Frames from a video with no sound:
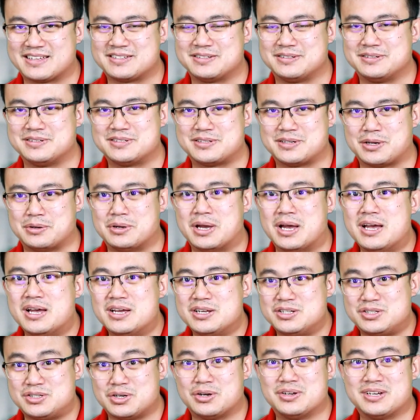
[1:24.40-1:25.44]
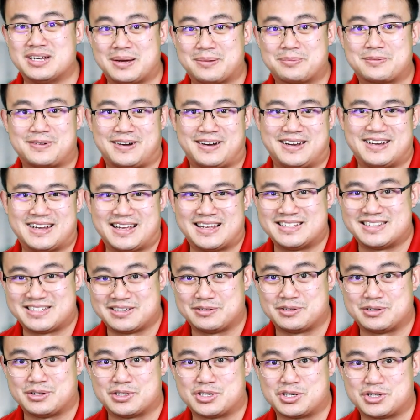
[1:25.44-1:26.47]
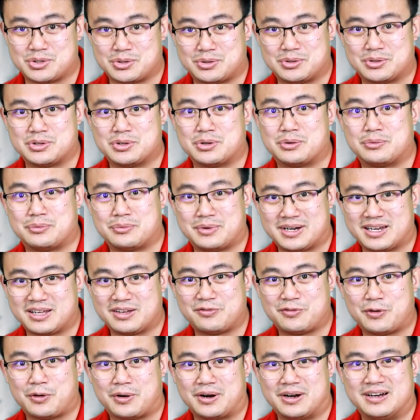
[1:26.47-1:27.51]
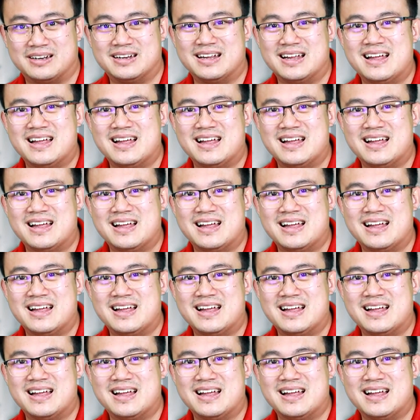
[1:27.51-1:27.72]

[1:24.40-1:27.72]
so don't upgrade until you're sure you're ready for it.